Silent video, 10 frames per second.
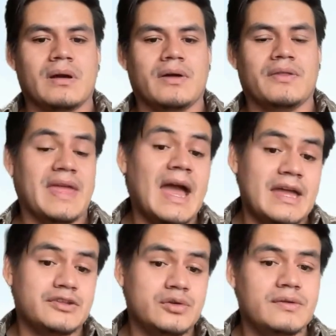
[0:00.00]
the AI
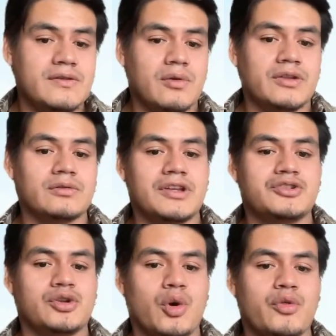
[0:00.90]
tool is going to let
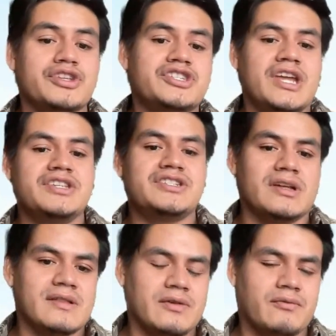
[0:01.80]
you know the
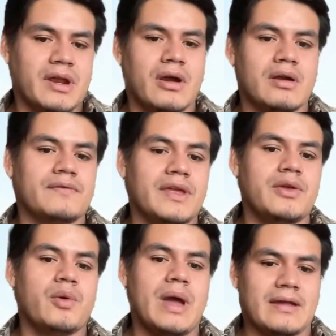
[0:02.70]
changes in regard of the
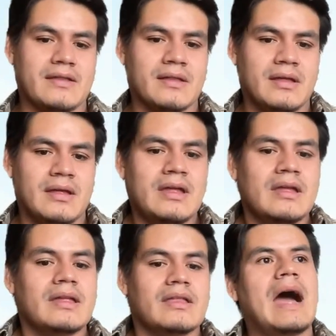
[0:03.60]
UX.
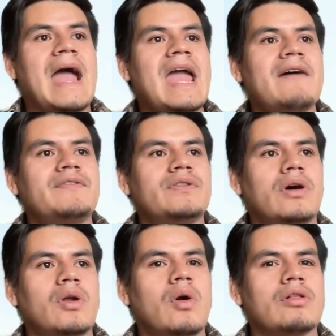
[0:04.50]
I have
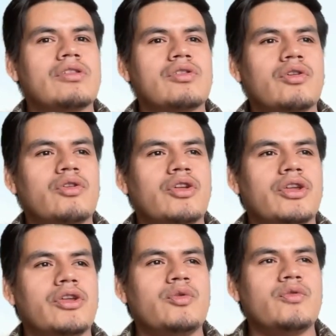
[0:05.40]
not also
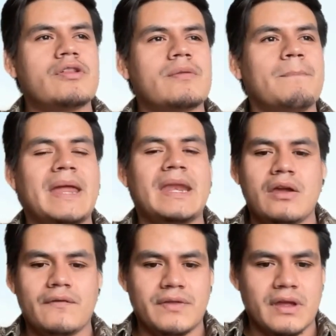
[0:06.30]
used many
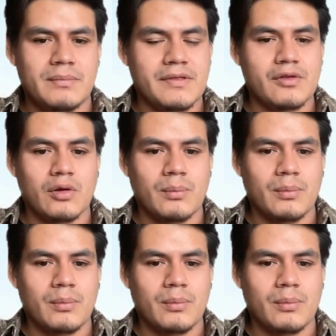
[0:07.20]
of them in some